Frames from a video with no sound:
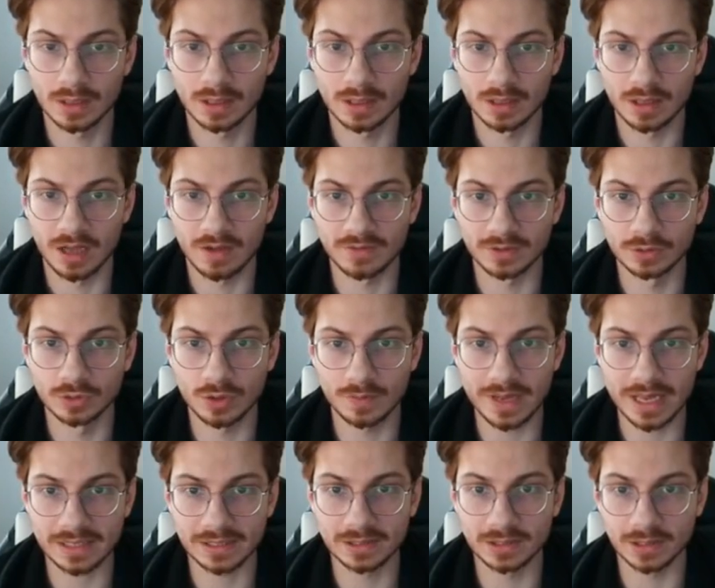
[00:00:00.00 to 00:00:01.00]
I will go
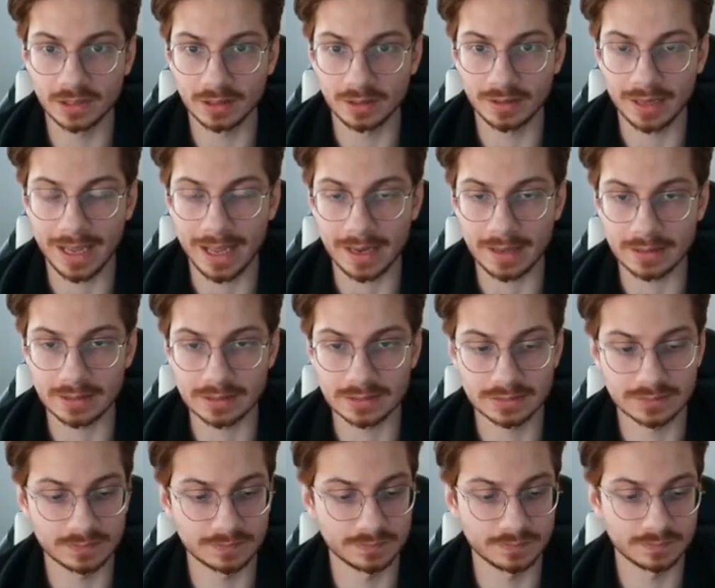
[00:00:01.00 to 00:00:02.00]
back here and
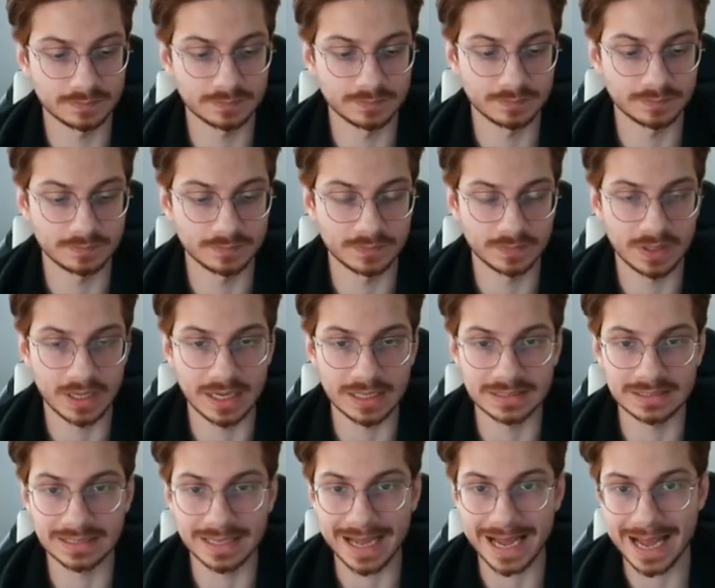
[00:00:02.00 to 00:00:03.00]
I
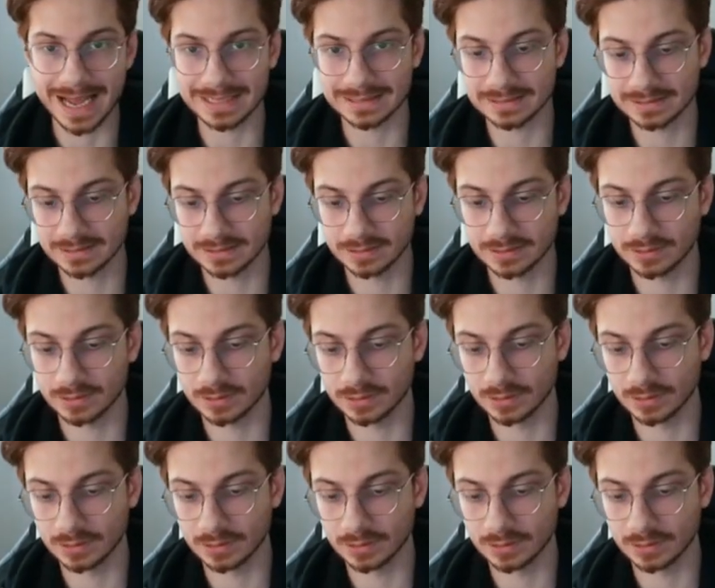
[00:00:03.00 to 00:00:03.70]
ask,